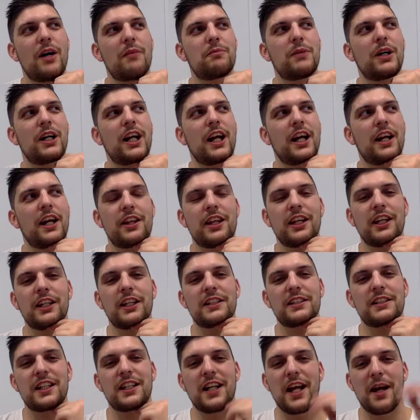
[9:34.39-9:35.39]
but I think
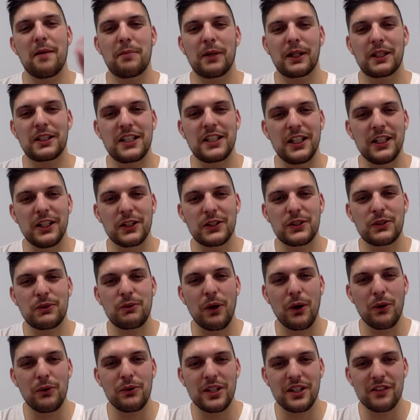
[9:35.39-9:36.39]
it's an Epictetus
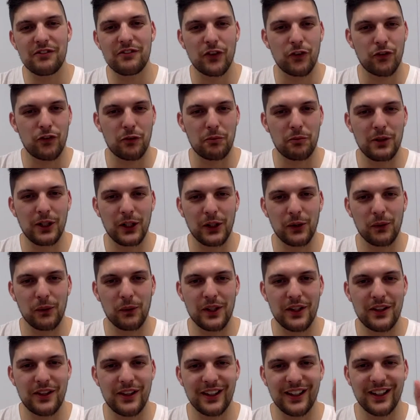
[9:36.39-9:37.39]
quote, if you're familiar
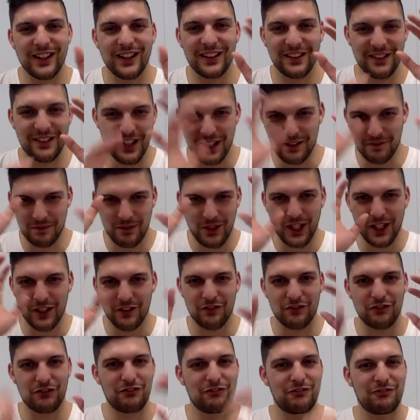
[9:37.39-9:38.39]
with uh, that kind
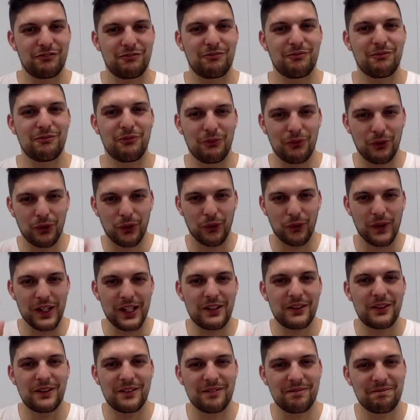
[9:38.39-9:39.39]
of
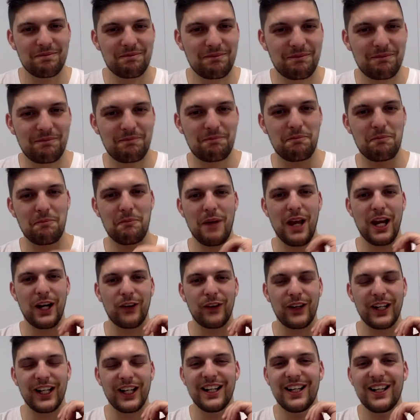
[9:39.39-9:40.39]
Greek
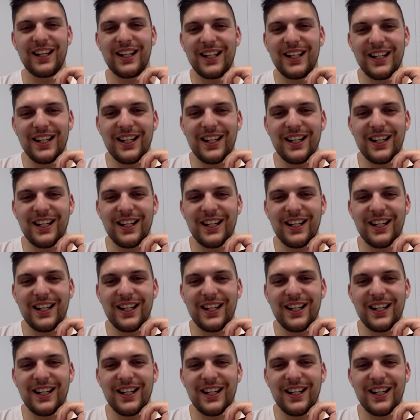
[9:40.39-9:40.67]
area.